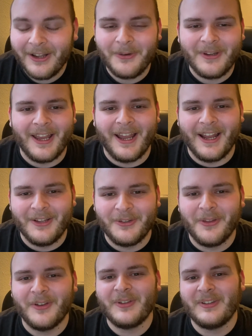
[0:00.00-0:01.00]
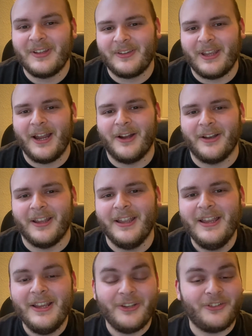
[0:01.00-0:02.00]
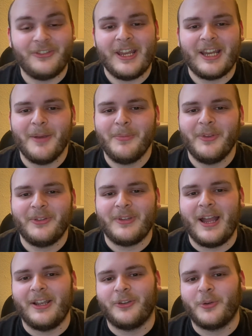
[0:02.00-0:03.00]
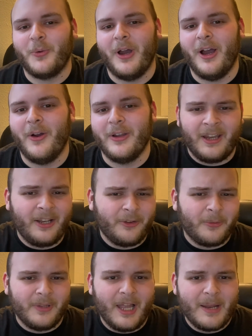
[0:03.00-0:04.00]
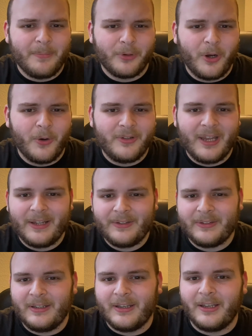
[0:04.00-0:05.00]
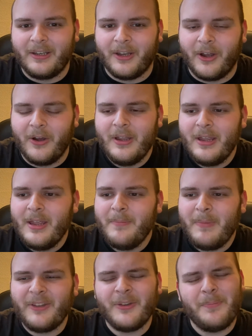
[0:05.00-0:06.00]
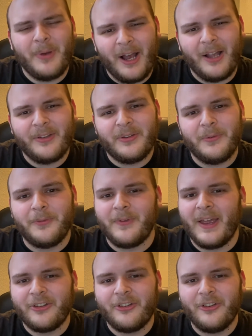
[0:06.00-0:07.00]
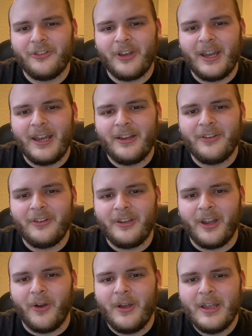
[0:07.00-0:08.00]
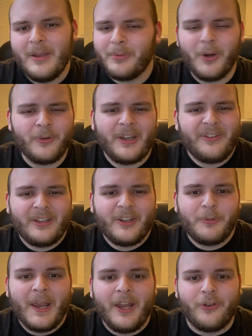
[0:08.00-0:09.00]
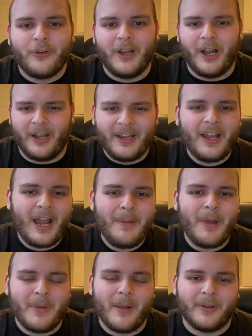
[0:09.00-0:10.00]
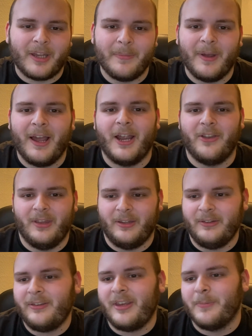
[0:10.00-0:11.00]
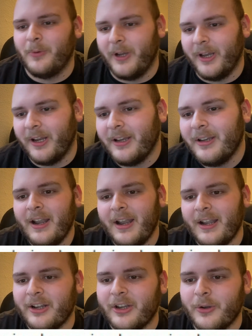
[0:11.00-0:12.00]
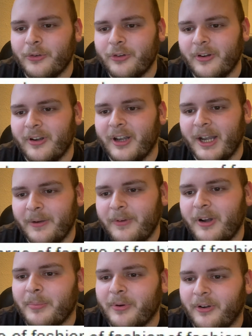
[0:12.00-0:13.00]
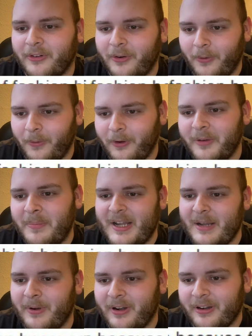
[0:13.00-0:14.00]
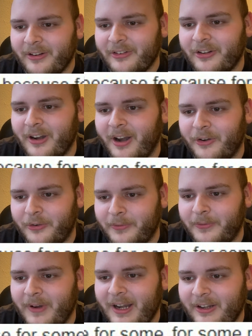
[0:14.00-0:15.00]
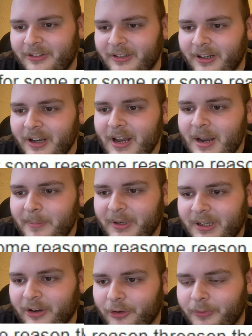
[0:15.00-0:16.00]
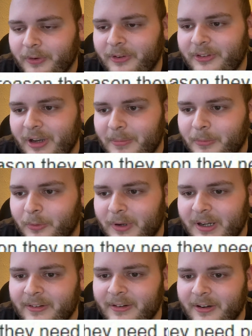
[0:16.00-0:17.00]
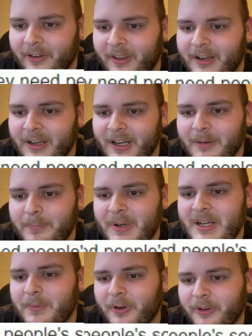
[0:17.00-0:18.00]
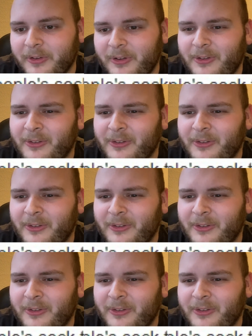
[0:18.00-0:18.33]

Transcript: Okay, so there's a desire to shake up the status quo, get in some light protesting, and, make some positive fashion change, Protesting is patriotic. I might be able to get behind this. Let's keep reading. And you should never put old people in charge of fashion because for some reason they need people's